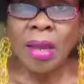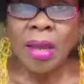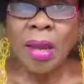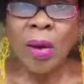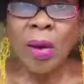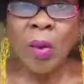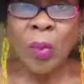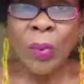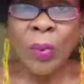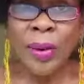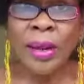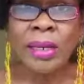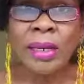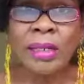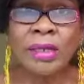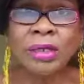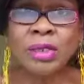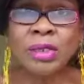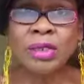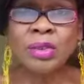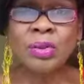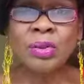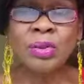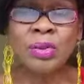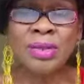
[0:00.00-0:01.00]

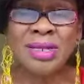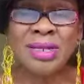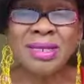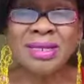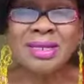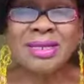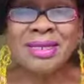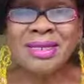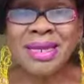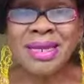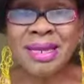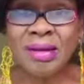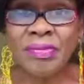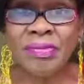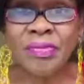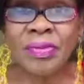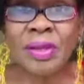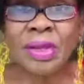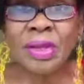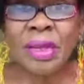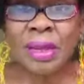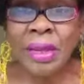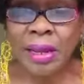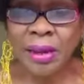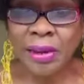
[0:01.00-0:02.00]
awareness tool, the
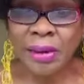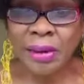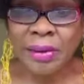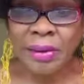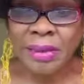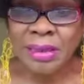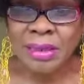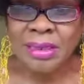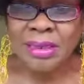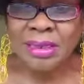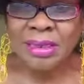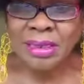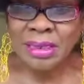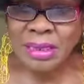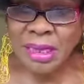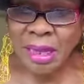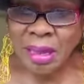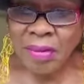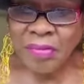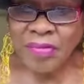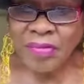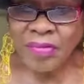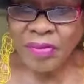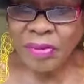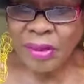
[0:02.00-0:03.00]
self-care.
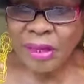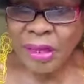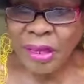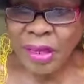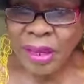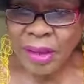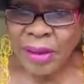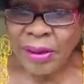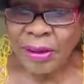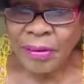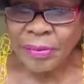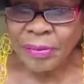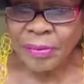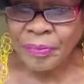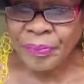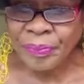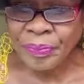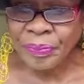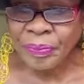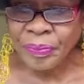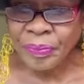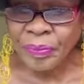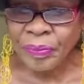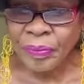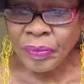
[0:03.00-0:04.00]
Self-care.
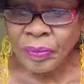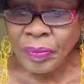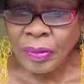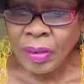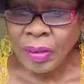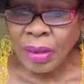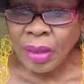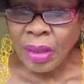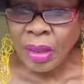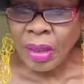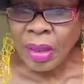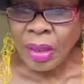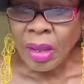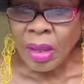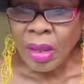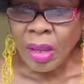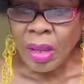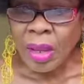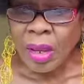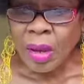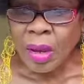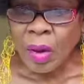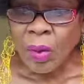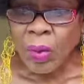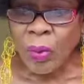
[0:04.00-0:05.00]

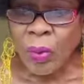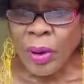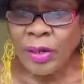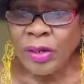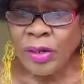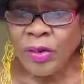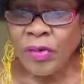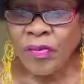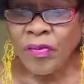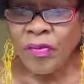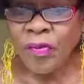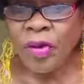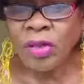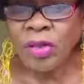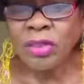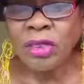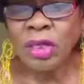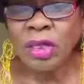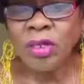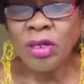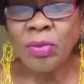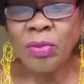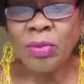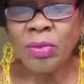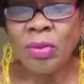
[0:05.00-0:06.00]
When you focus
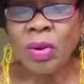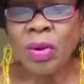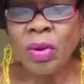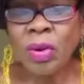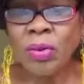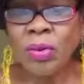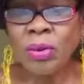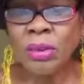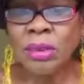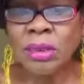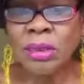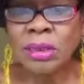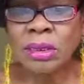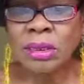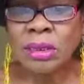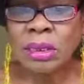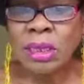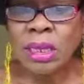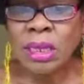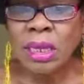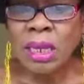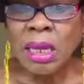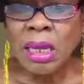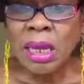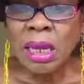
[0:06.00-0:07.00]
on the most
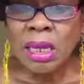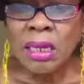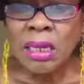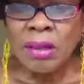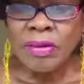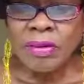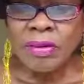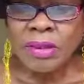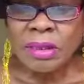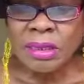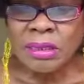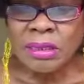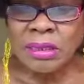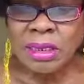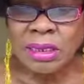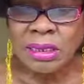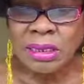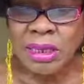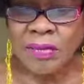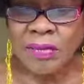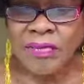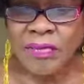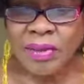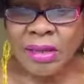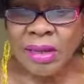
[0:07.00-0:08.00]

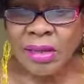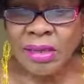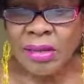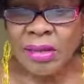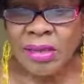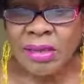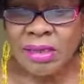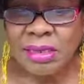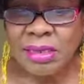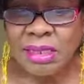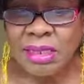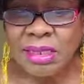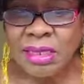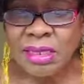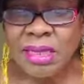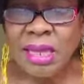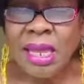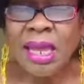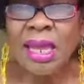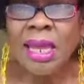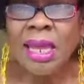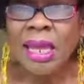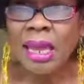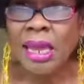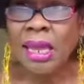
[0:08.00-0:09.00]
significant
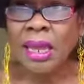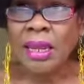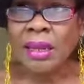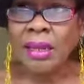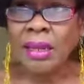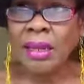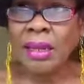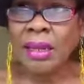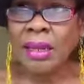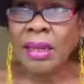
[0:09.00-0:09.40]
thing